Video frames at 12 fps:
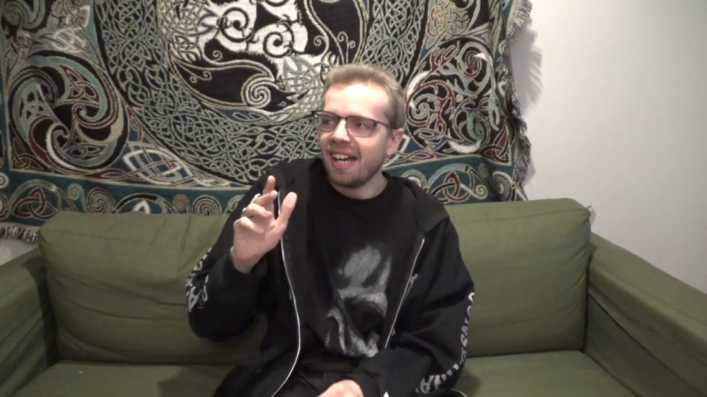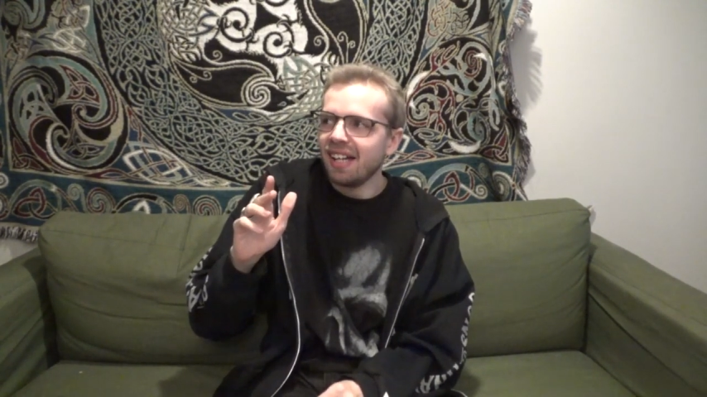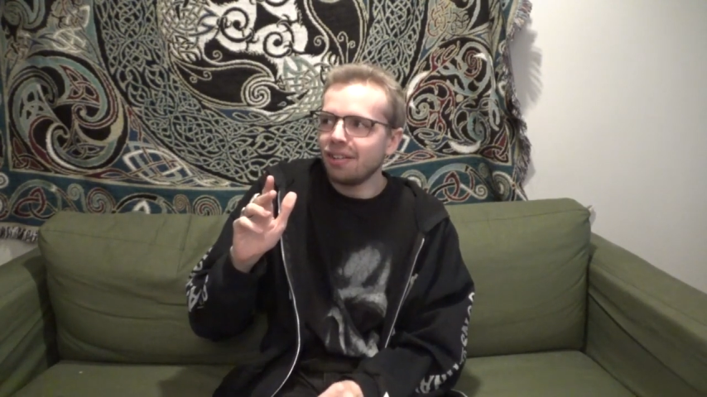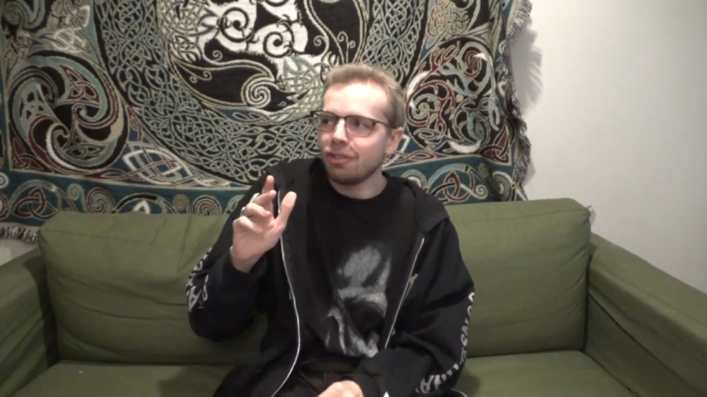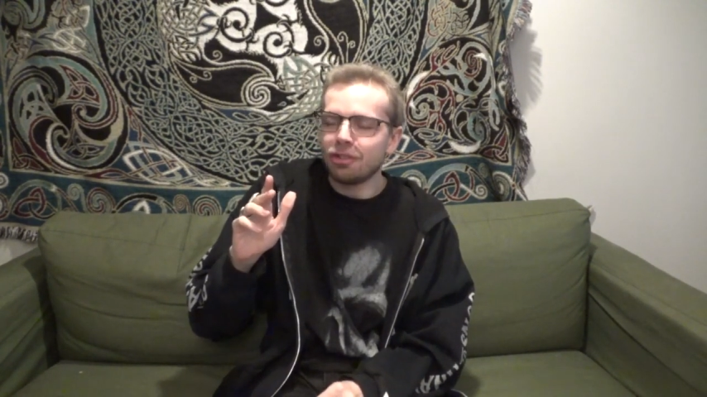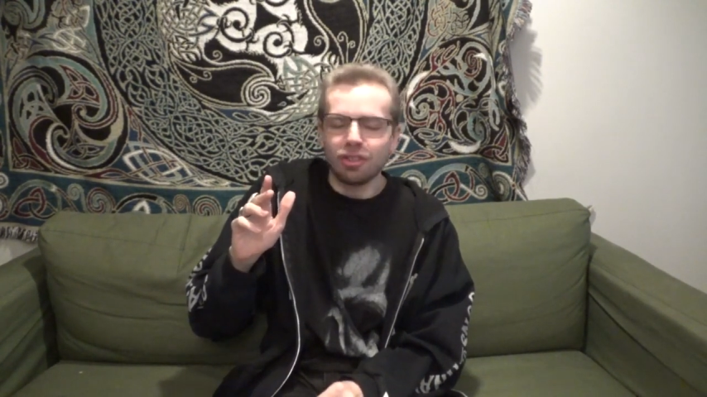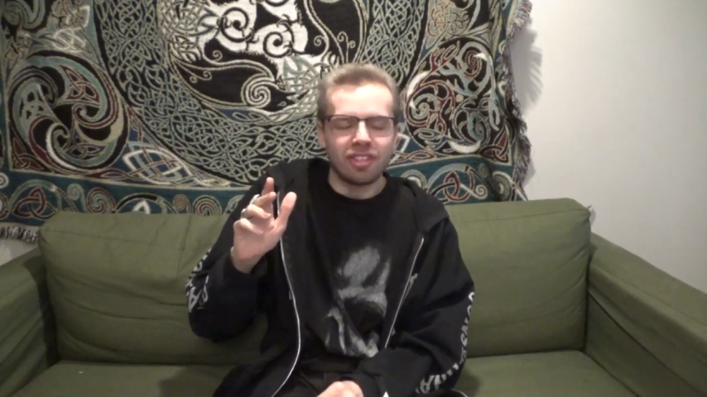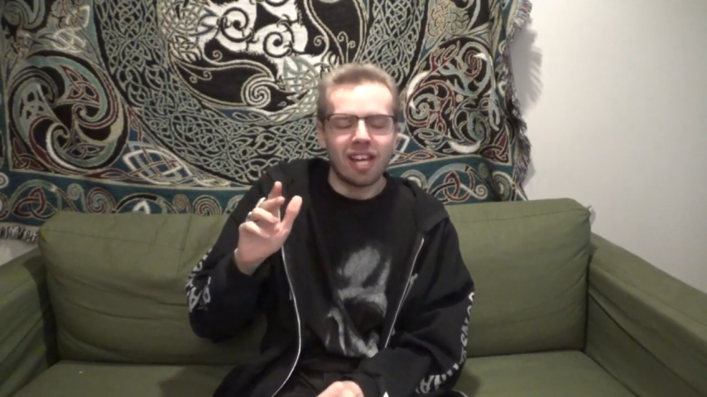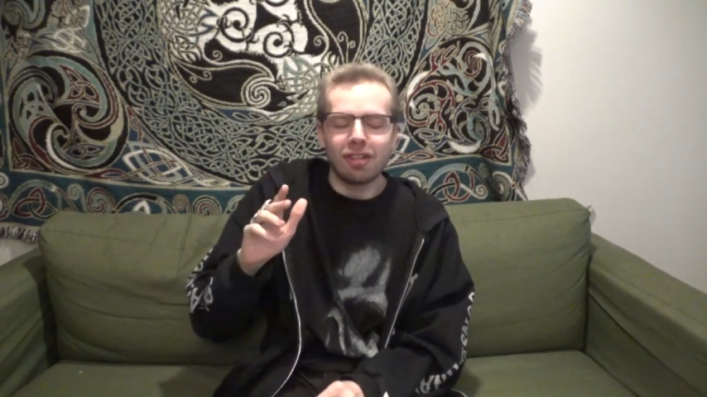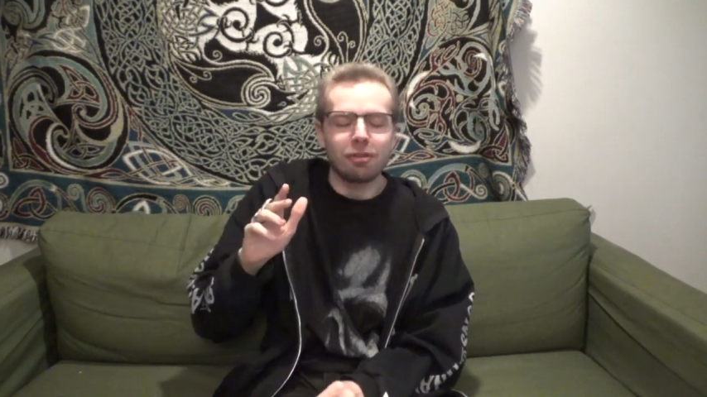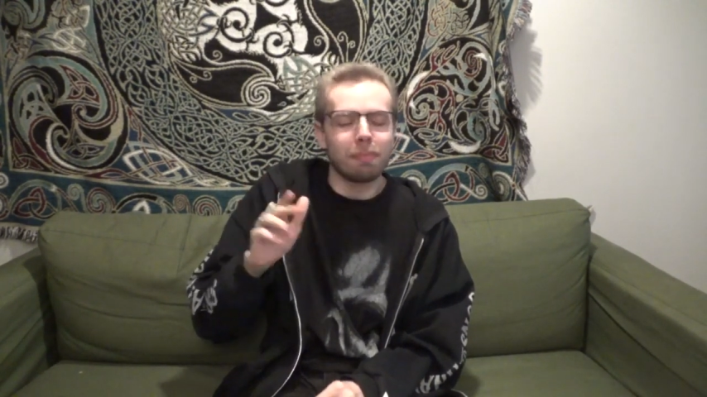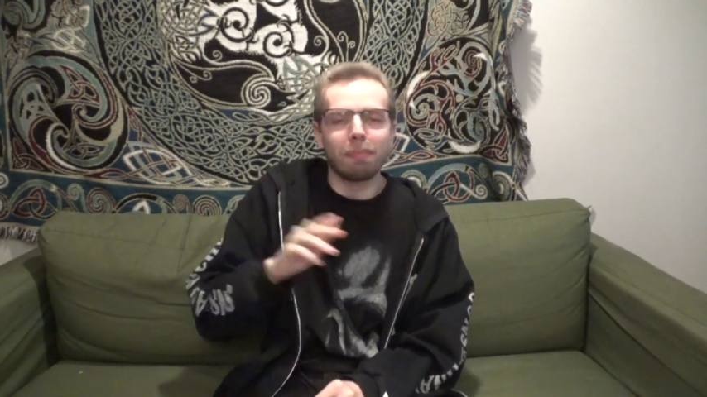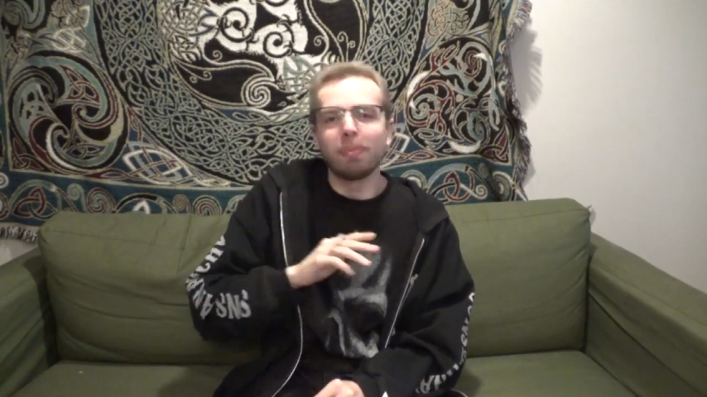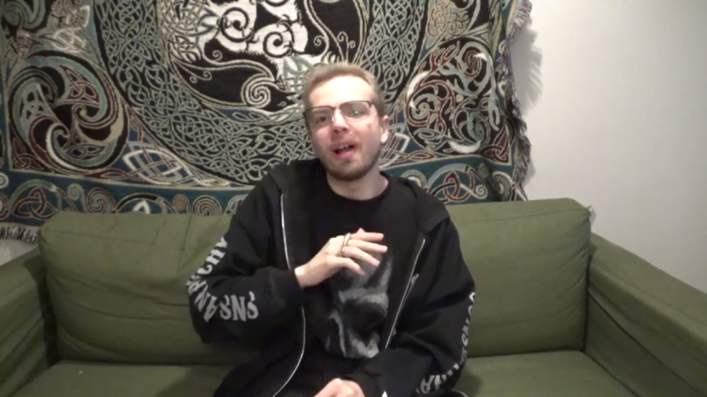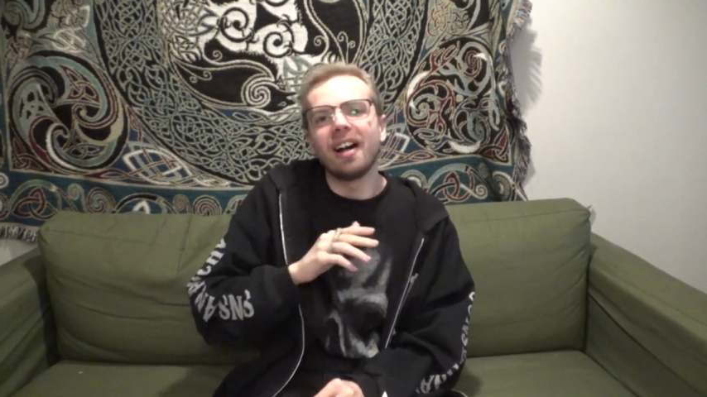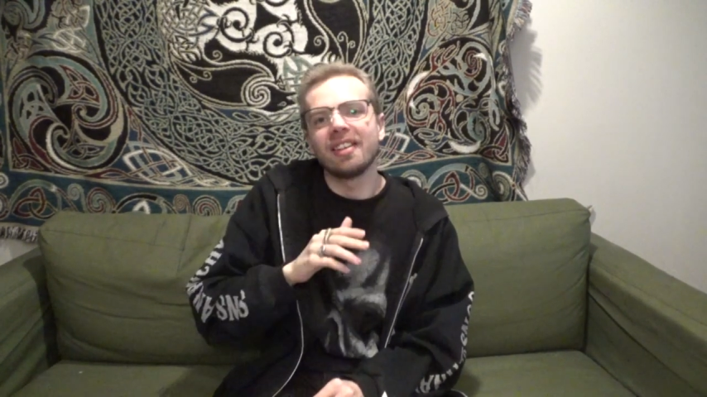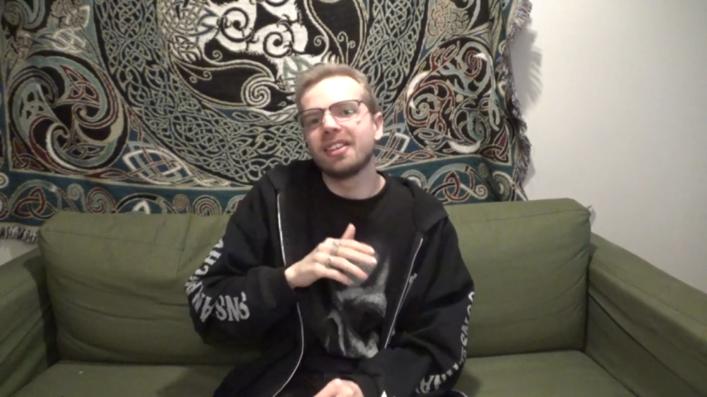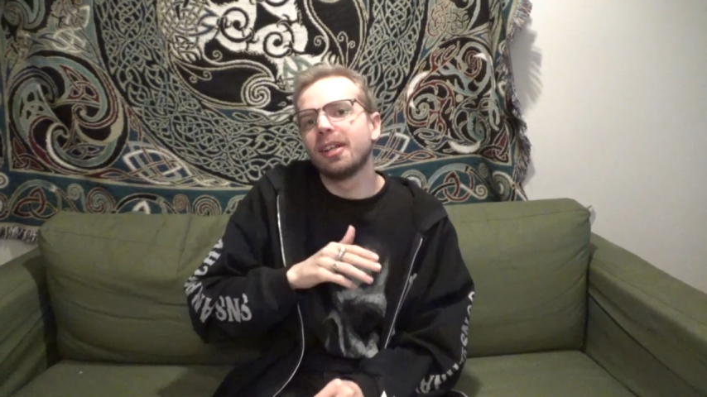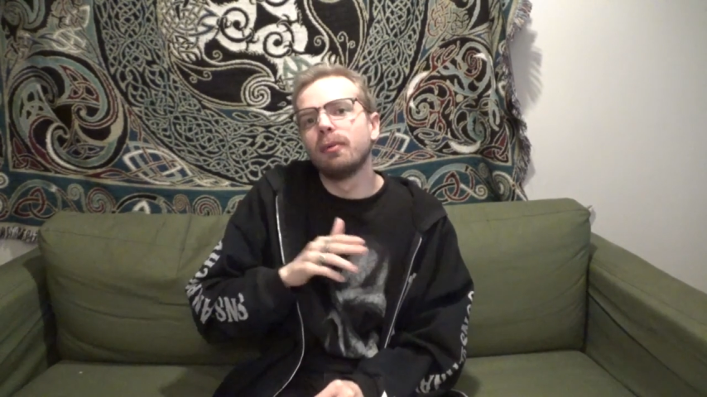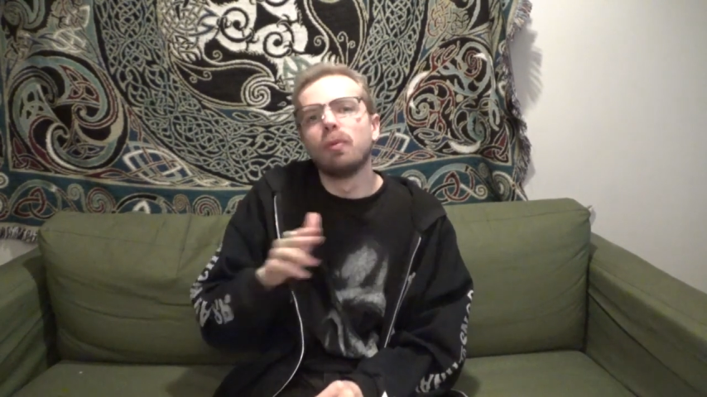And you just had to blindly